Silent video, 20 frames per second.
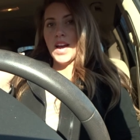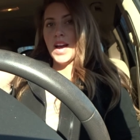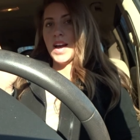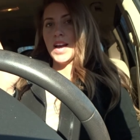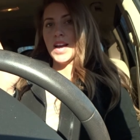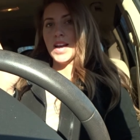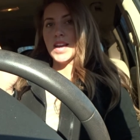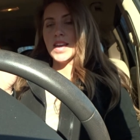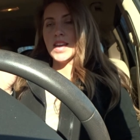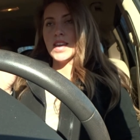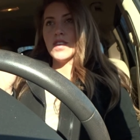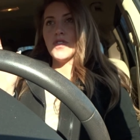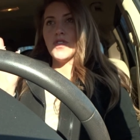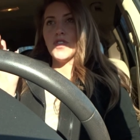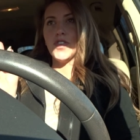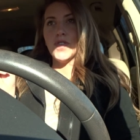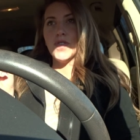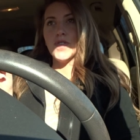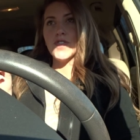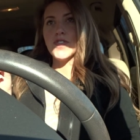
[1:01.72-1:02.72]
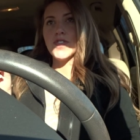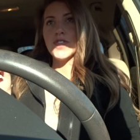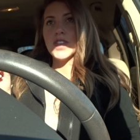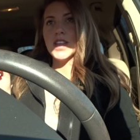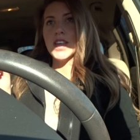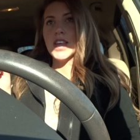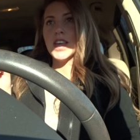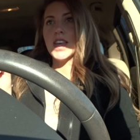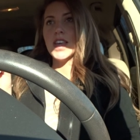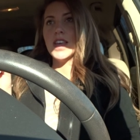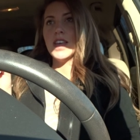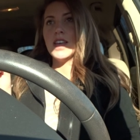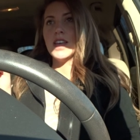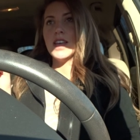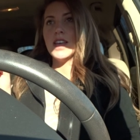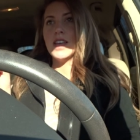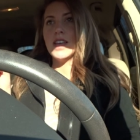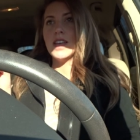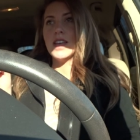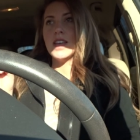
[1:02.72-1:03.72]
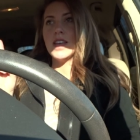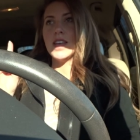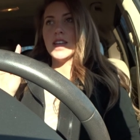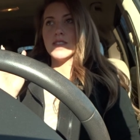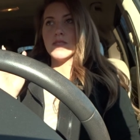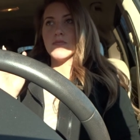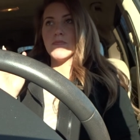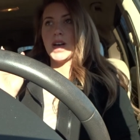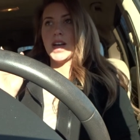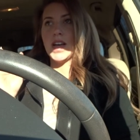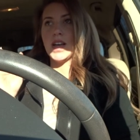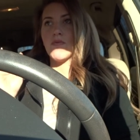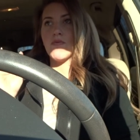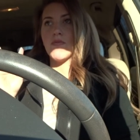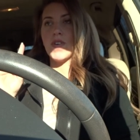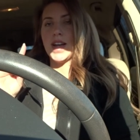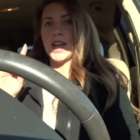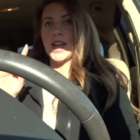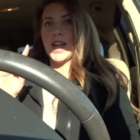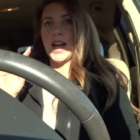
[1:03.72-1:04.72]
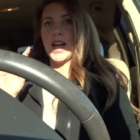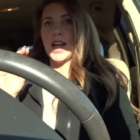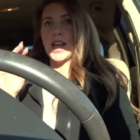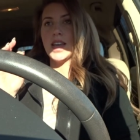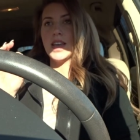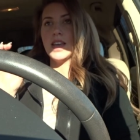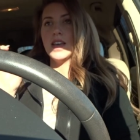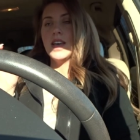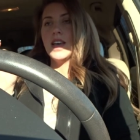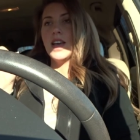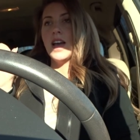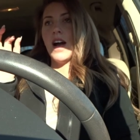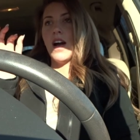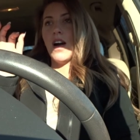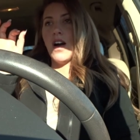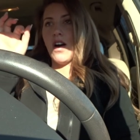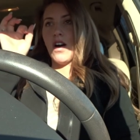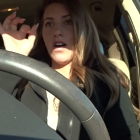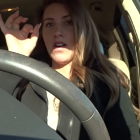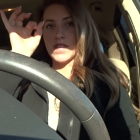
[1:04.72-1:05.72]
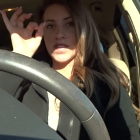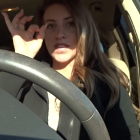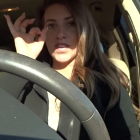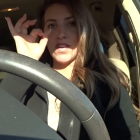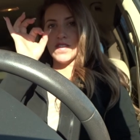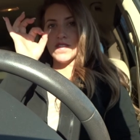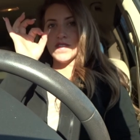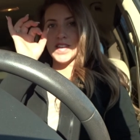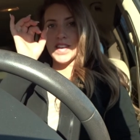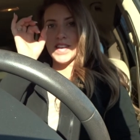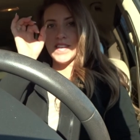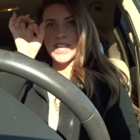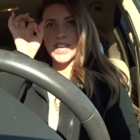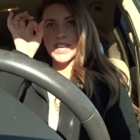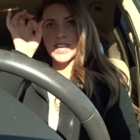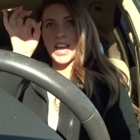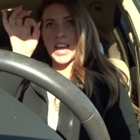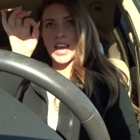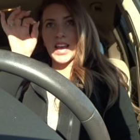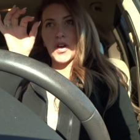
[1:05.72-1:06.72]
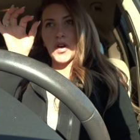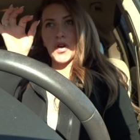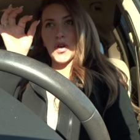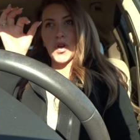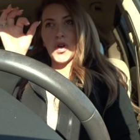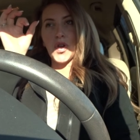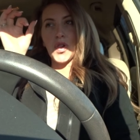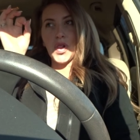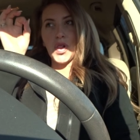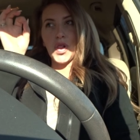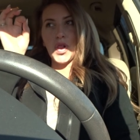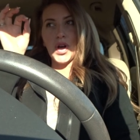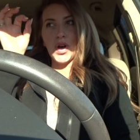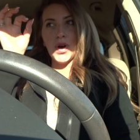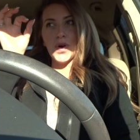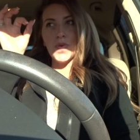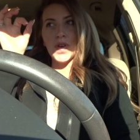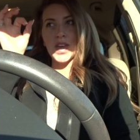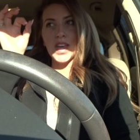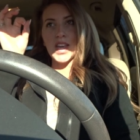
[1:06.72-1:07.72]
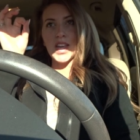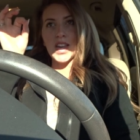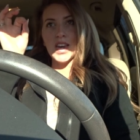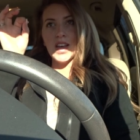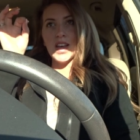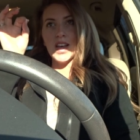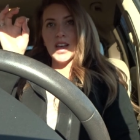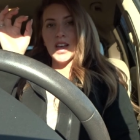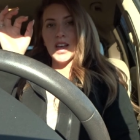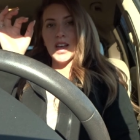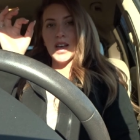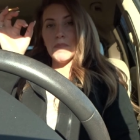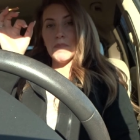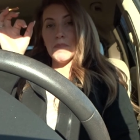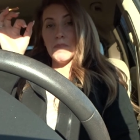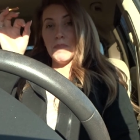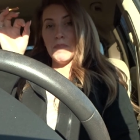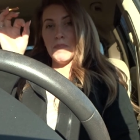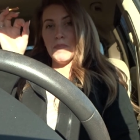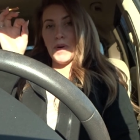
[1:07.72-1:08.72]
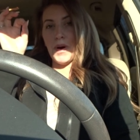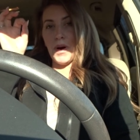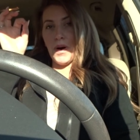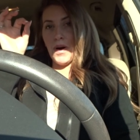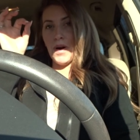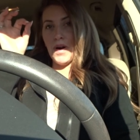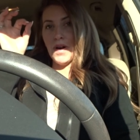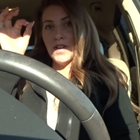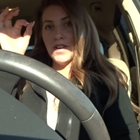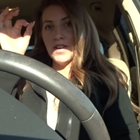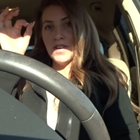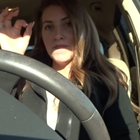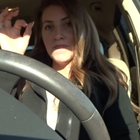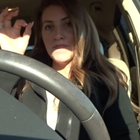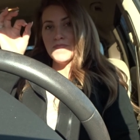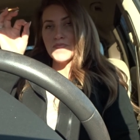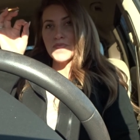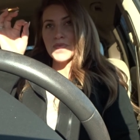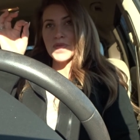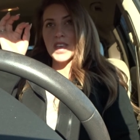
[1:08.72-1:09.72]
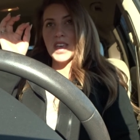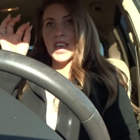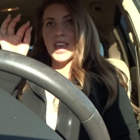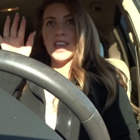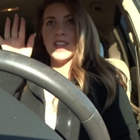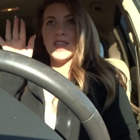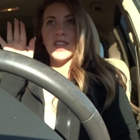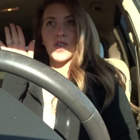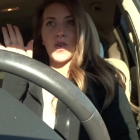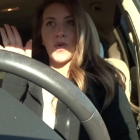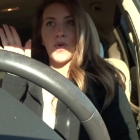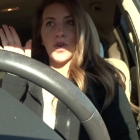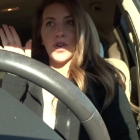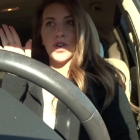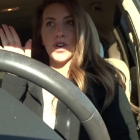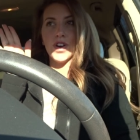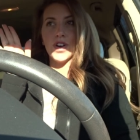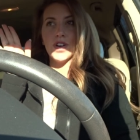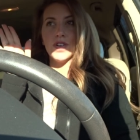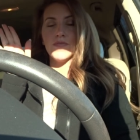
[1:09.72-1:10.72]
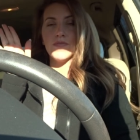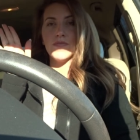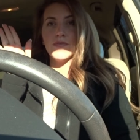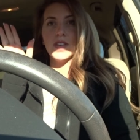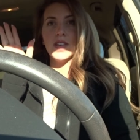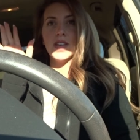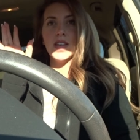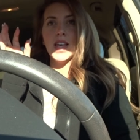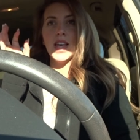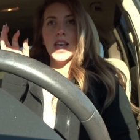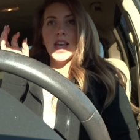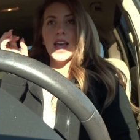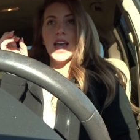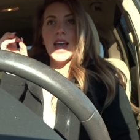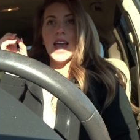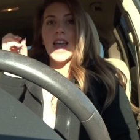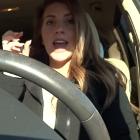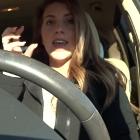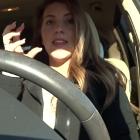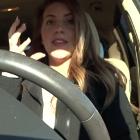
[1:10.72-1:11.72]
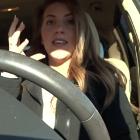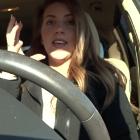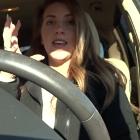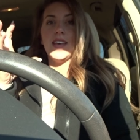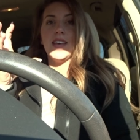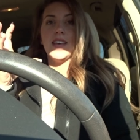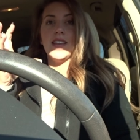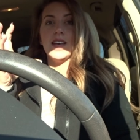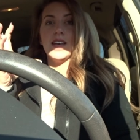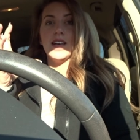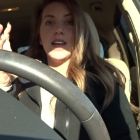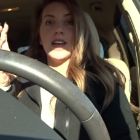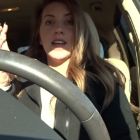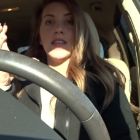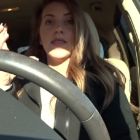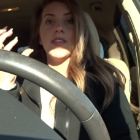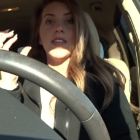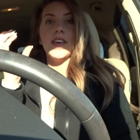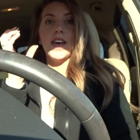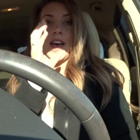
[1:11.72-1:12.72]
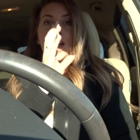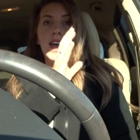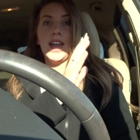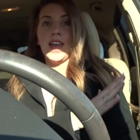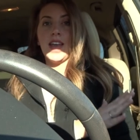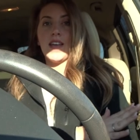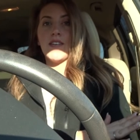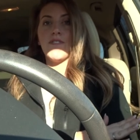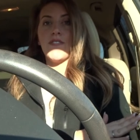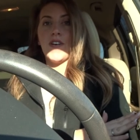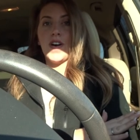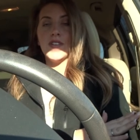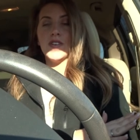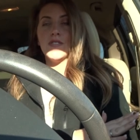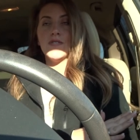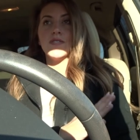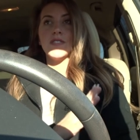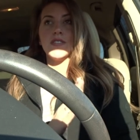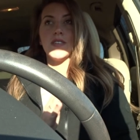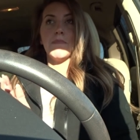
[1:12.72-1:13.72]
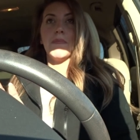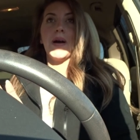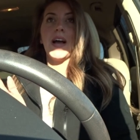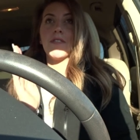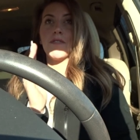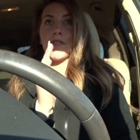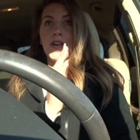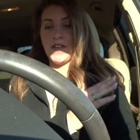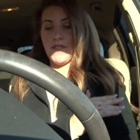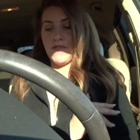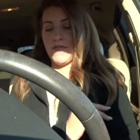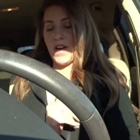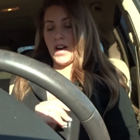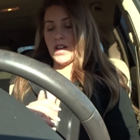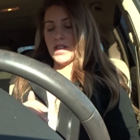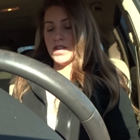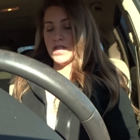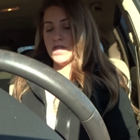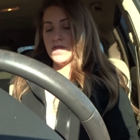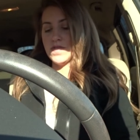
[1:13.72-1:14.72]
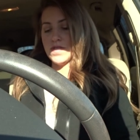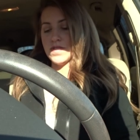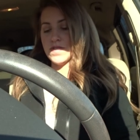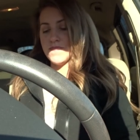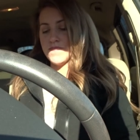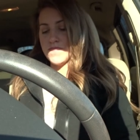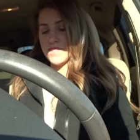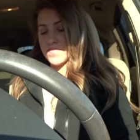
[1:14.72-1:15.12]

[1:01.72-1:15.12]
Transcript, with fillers: eye, usually it's my right eye, I'll start seeing this like glowing ball in the corner, and then the headache follows, the migraine follows.